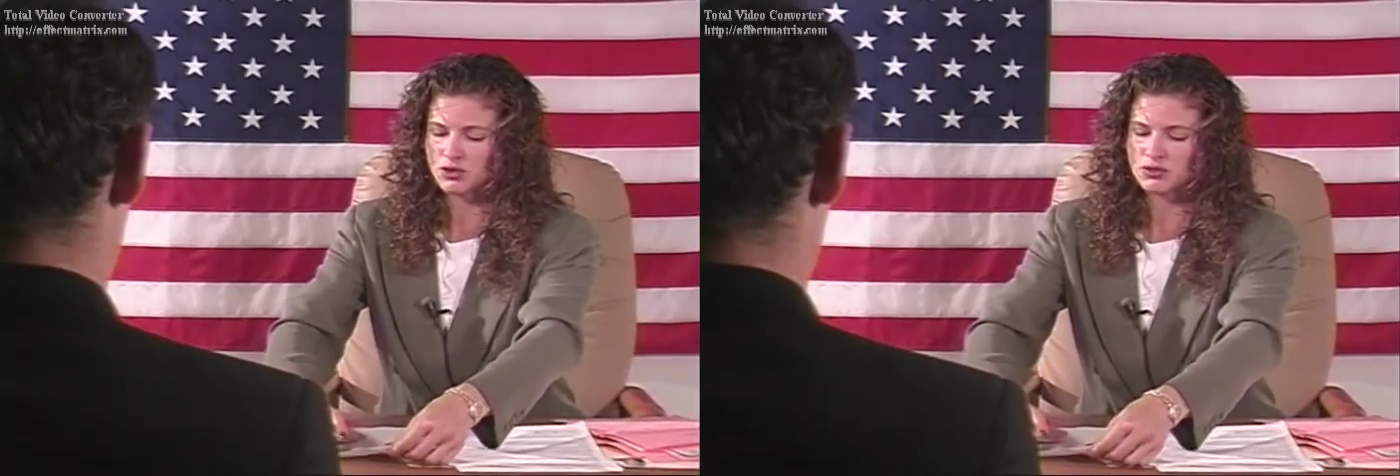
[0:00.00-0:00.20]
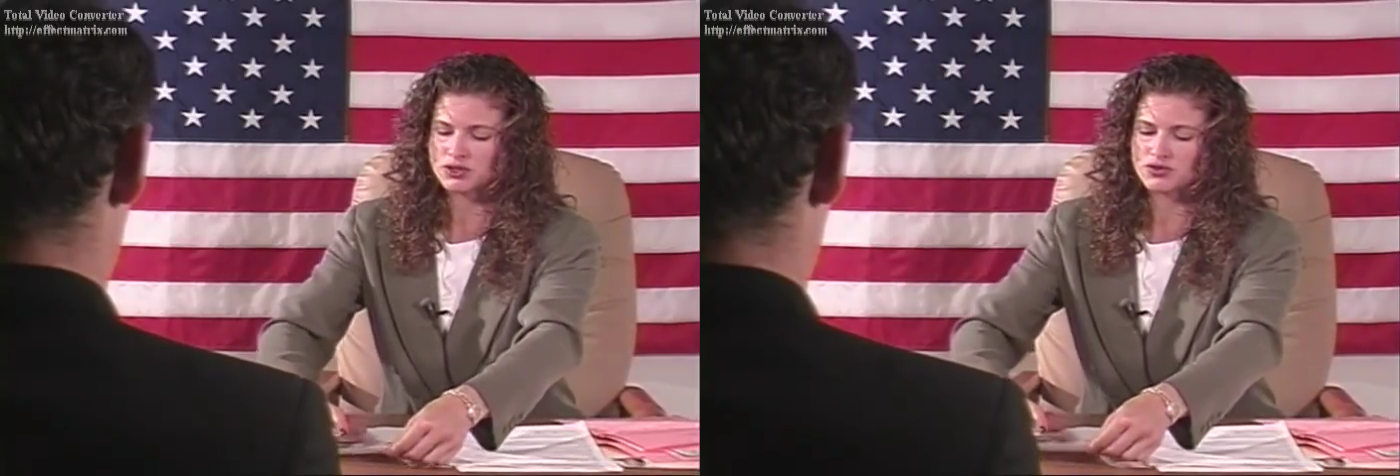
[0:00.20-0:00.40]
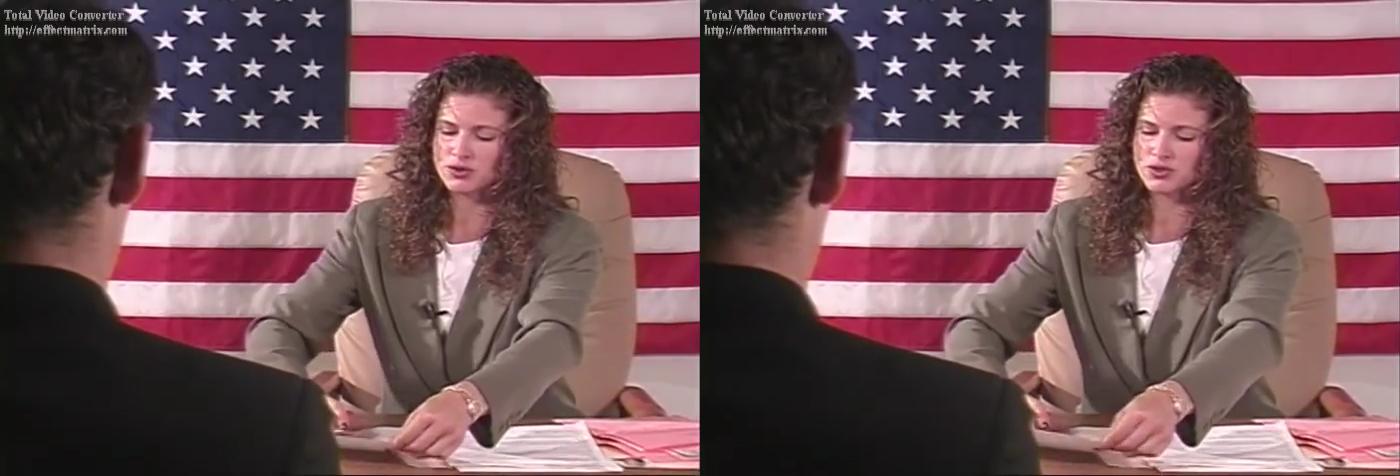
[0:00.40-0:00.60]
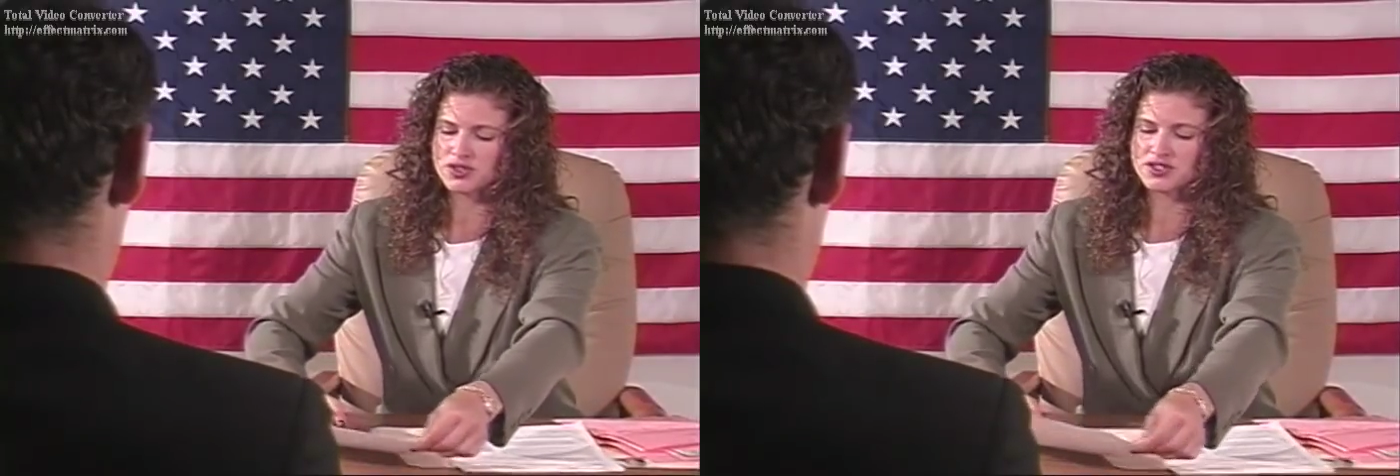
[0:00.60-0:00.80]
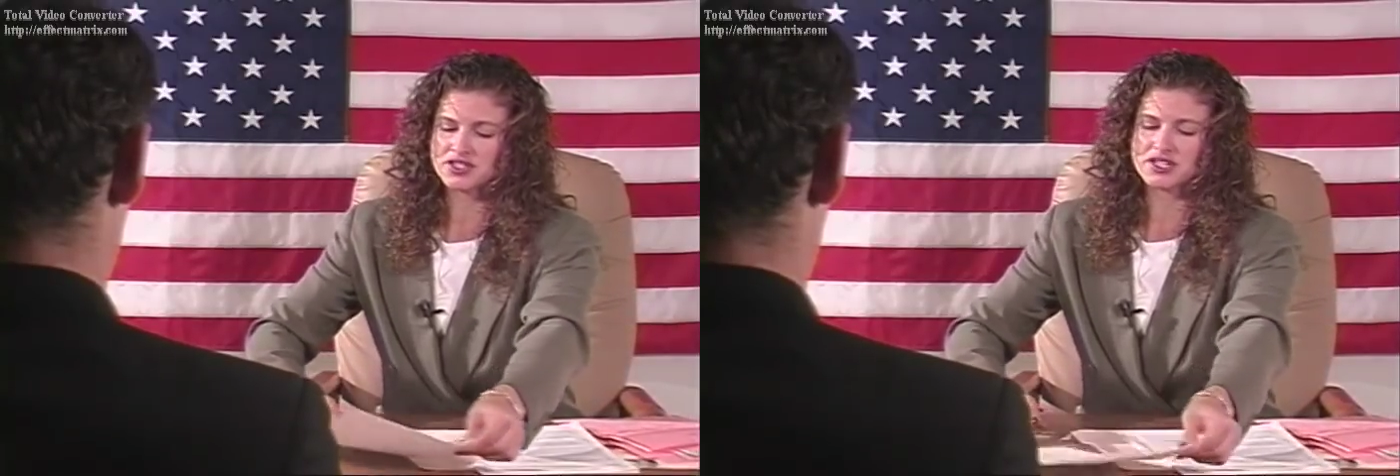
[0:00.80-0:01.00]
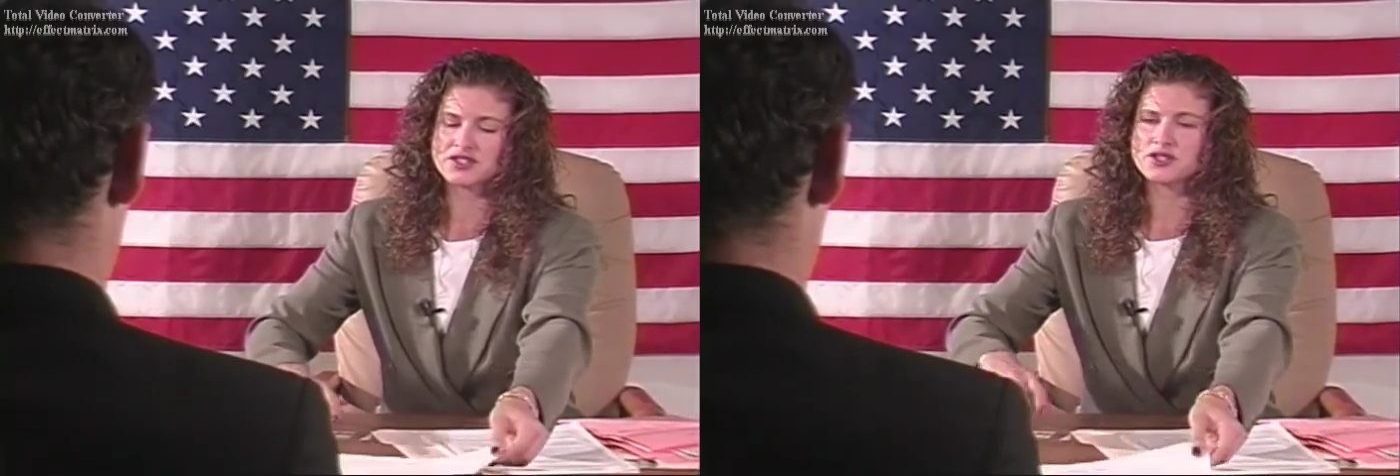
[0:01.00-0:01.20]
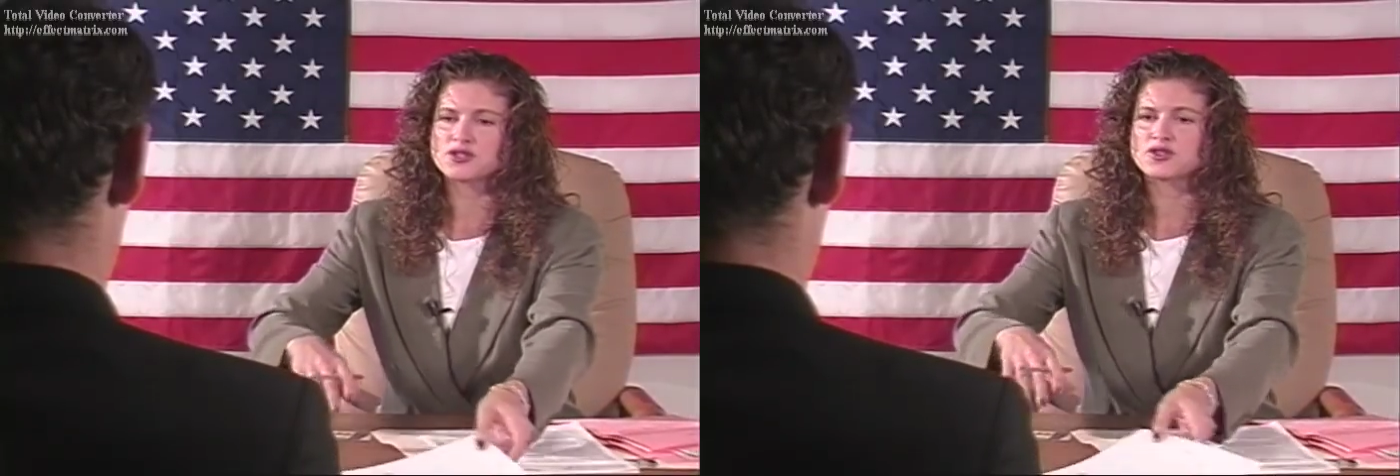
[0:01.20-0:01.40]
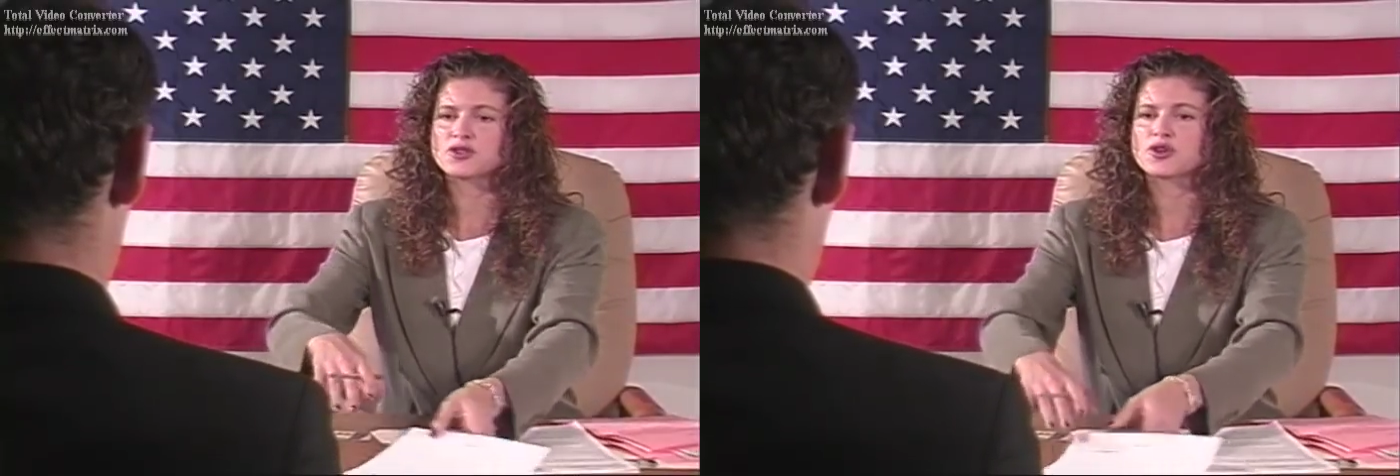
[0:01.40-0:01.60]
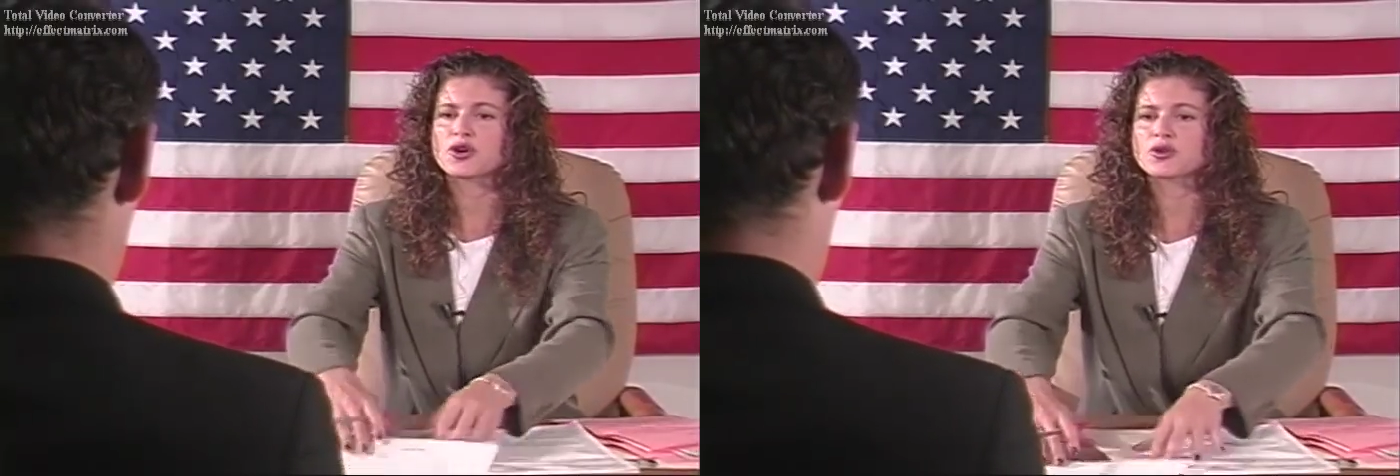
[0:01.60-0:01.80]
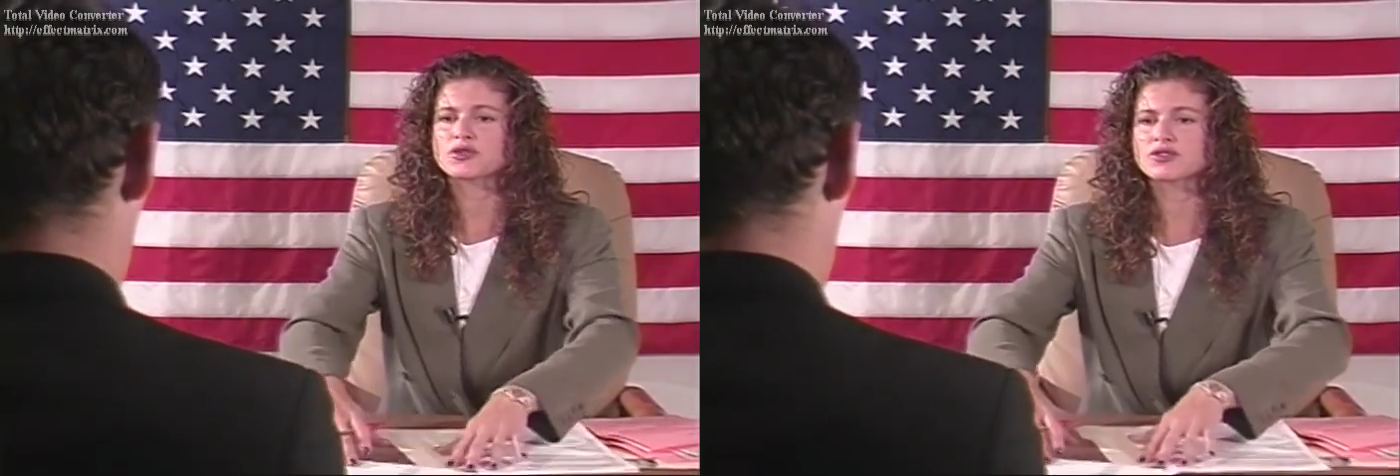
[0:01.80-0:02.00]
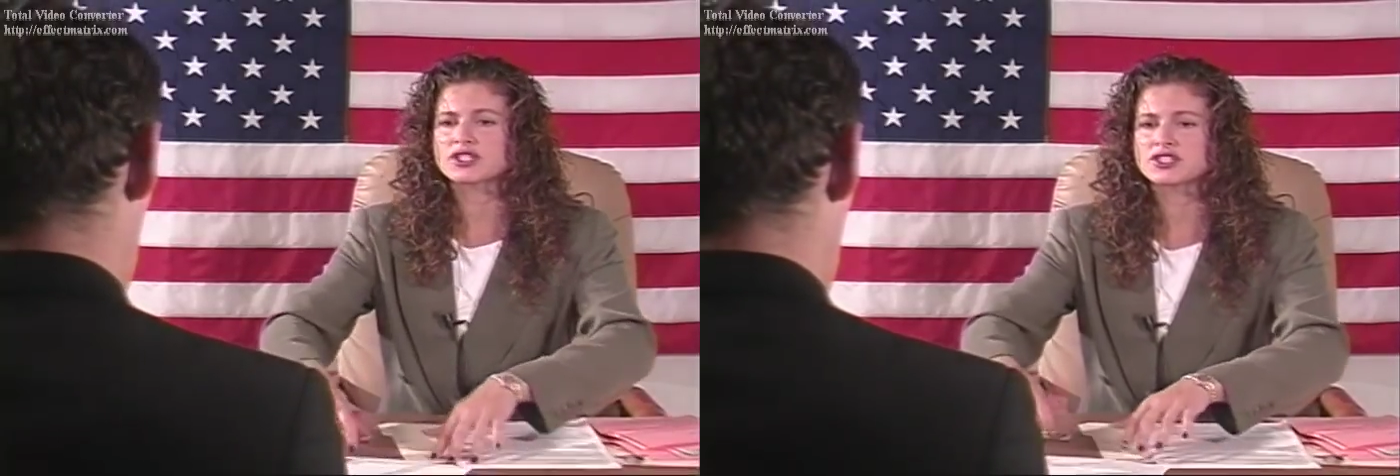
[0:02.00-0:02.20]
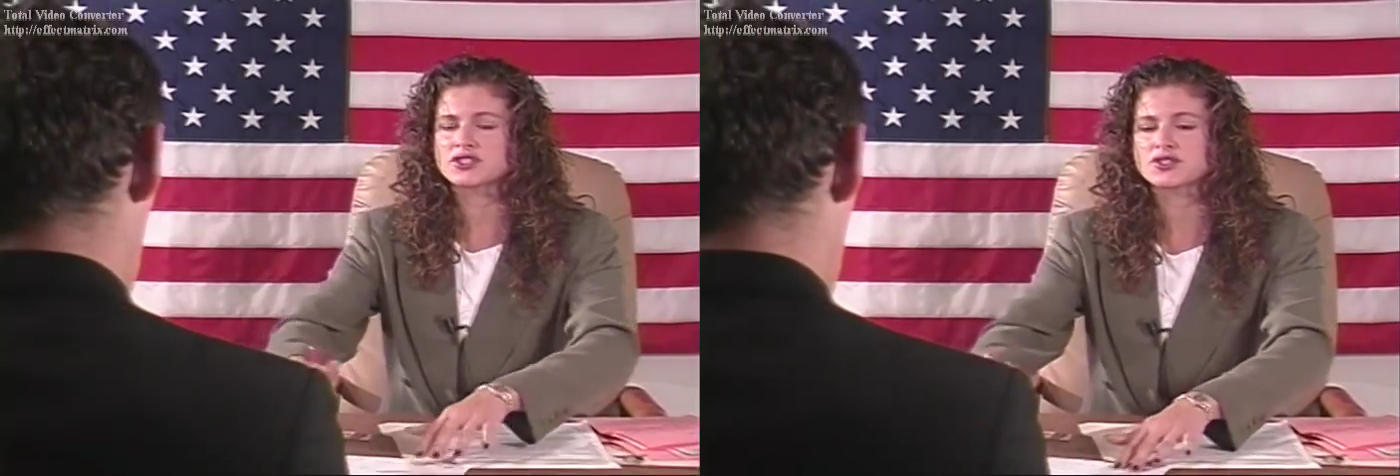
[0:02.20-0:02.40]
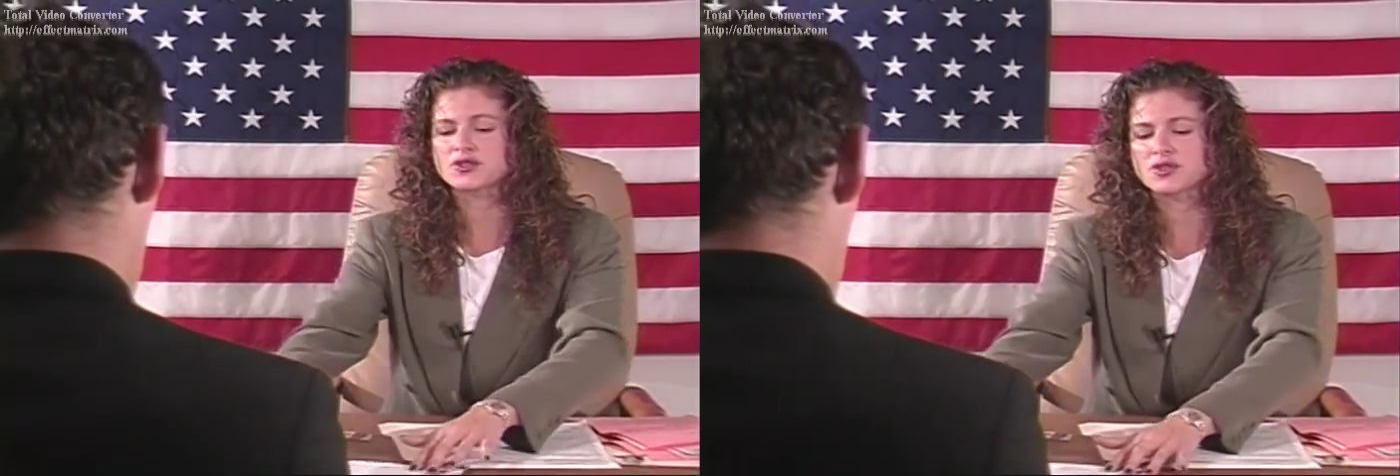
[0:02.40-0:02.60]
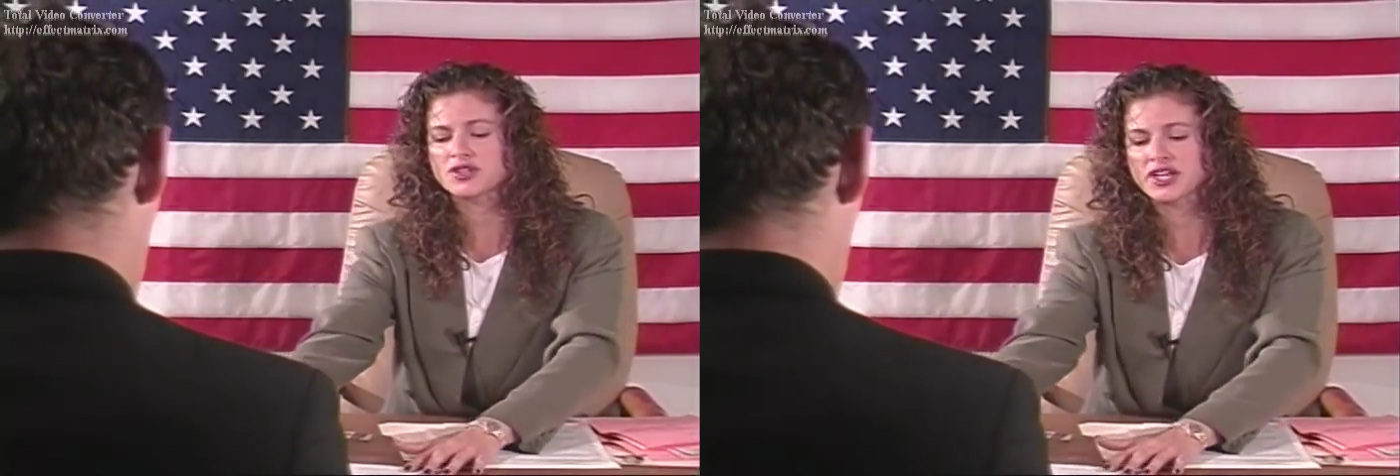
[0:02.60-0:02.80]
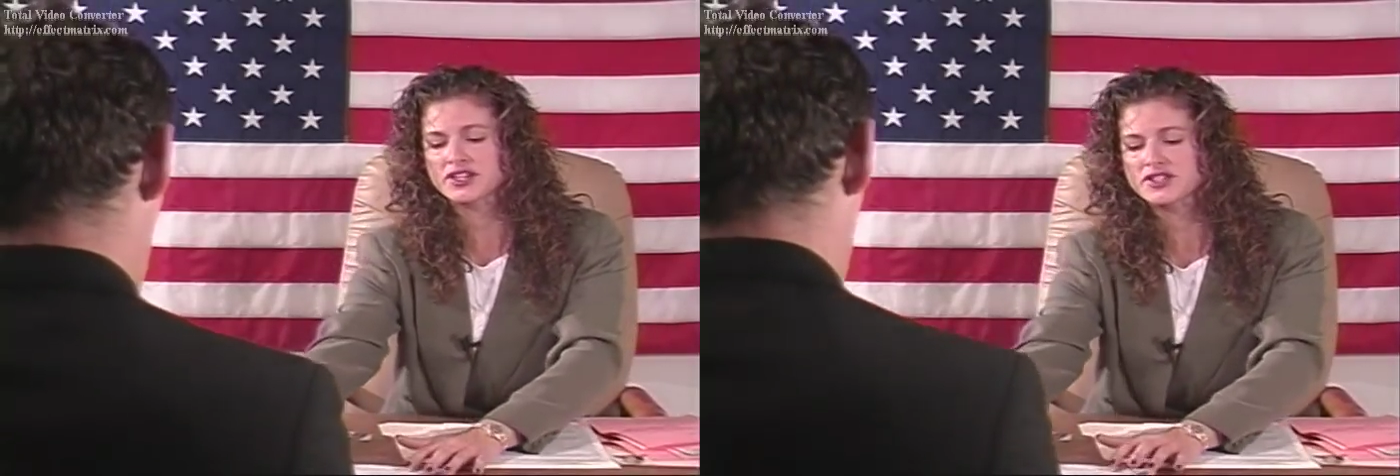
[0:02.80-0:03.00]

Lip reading: which of course is attesting to your oath of allegiance to the United